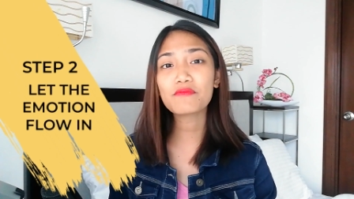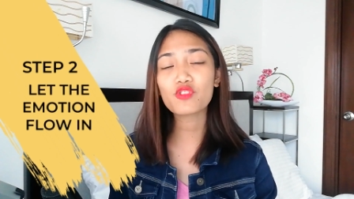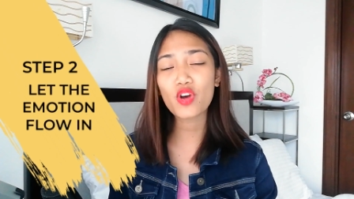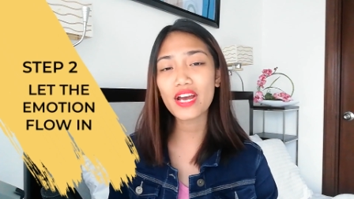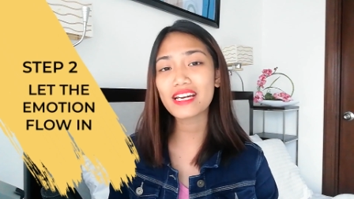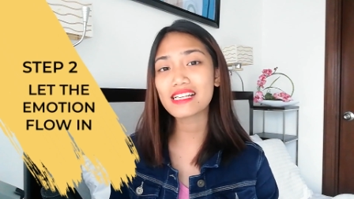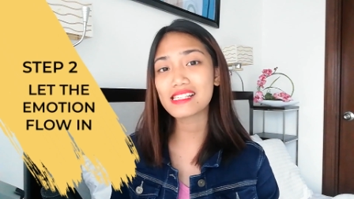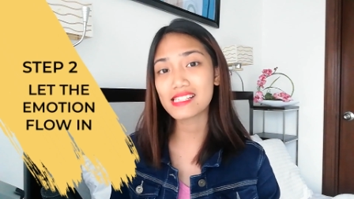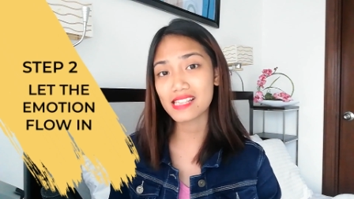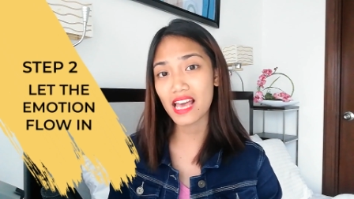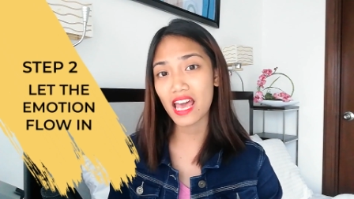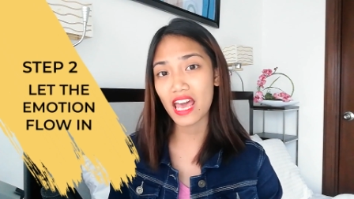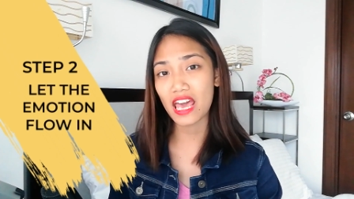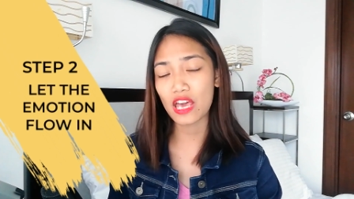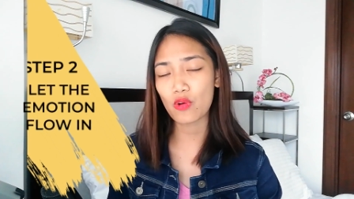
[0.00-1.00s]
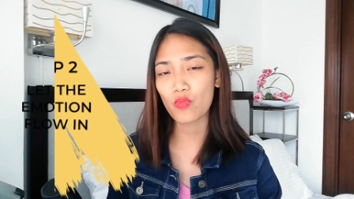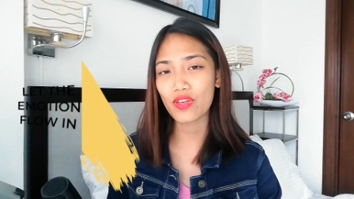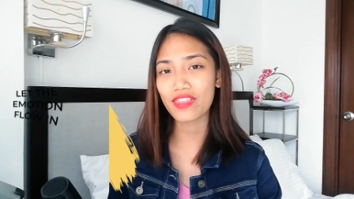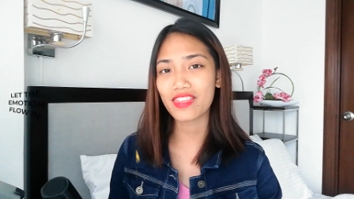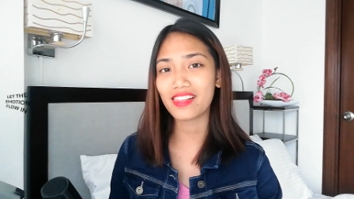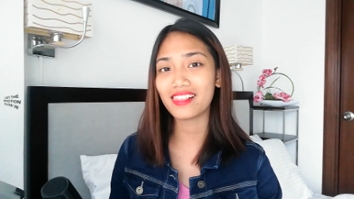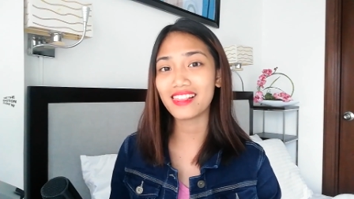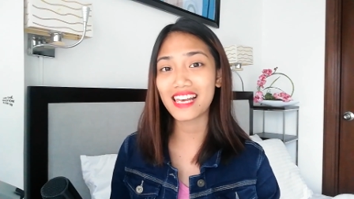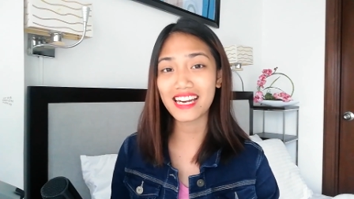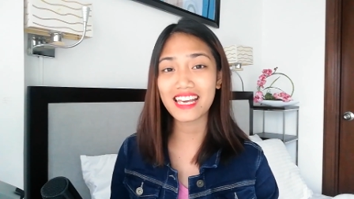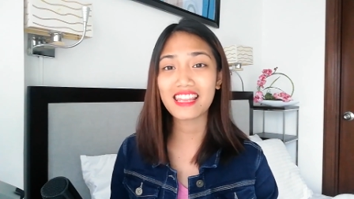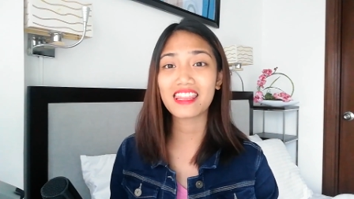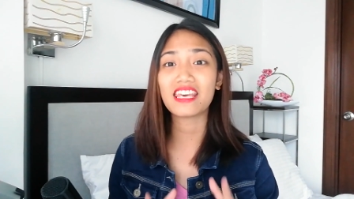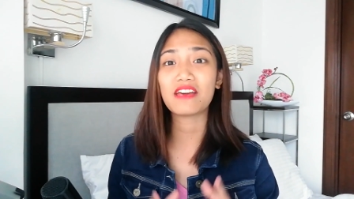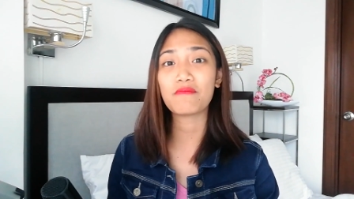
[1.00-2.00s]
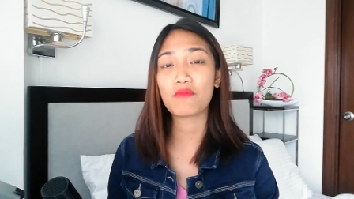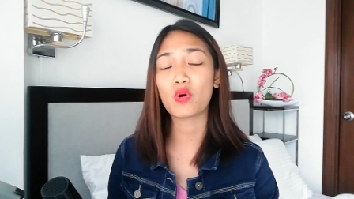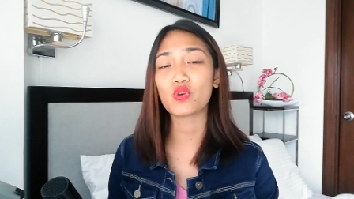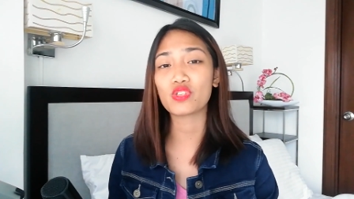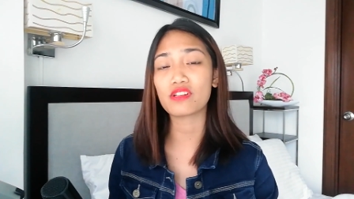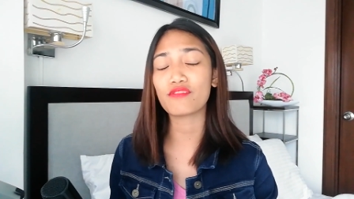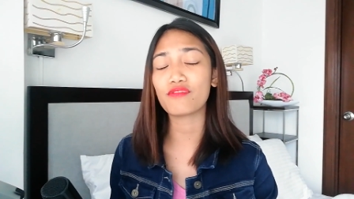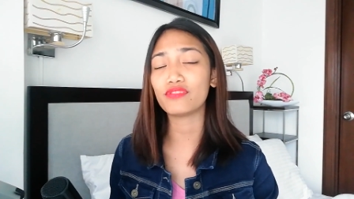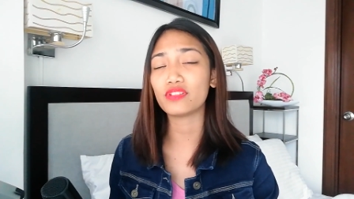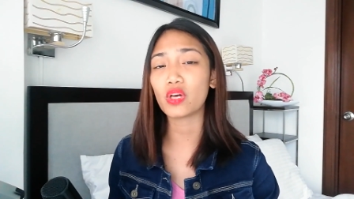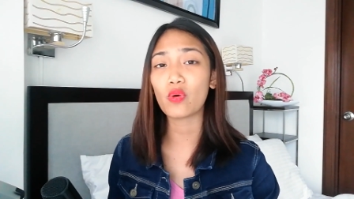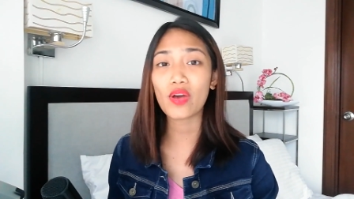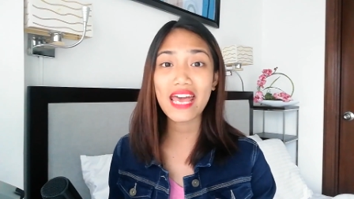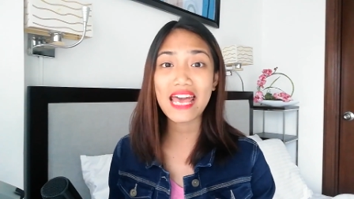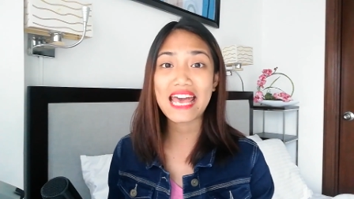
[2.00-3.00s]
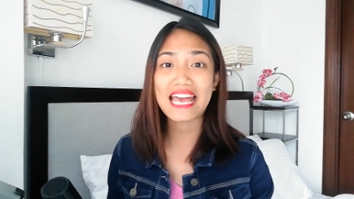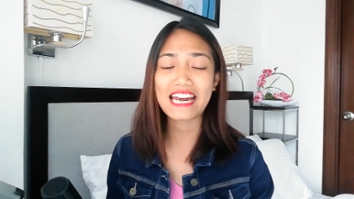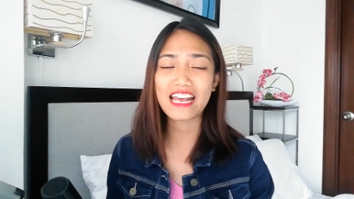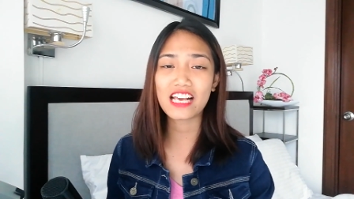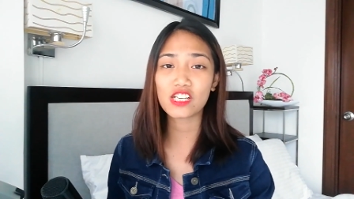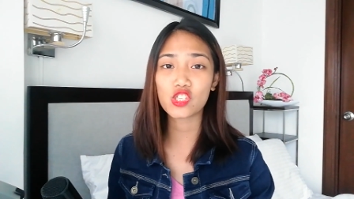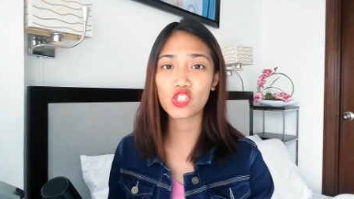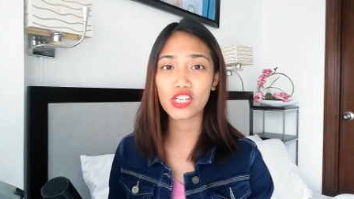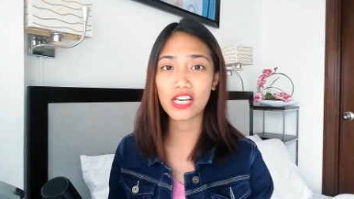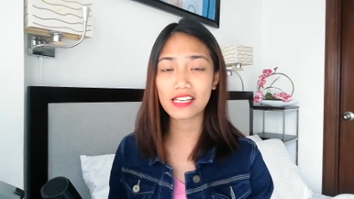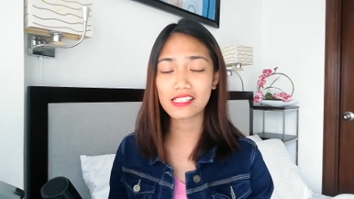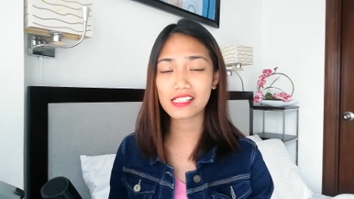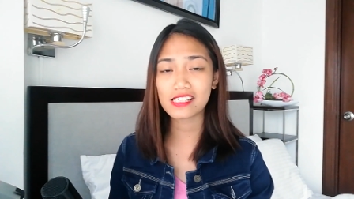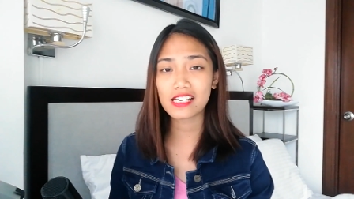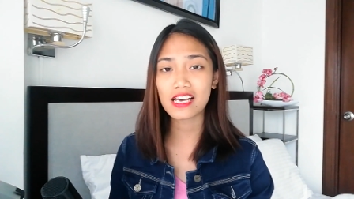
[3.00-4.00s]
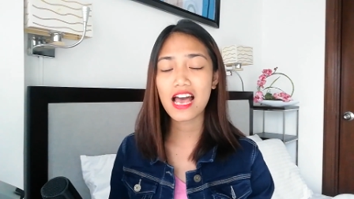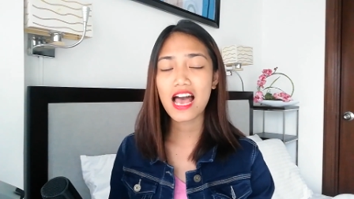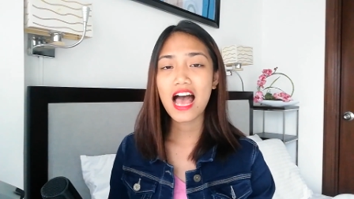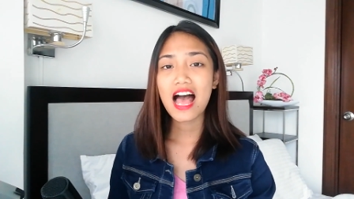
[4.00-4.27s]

trying to say with letting the emotion flow in is just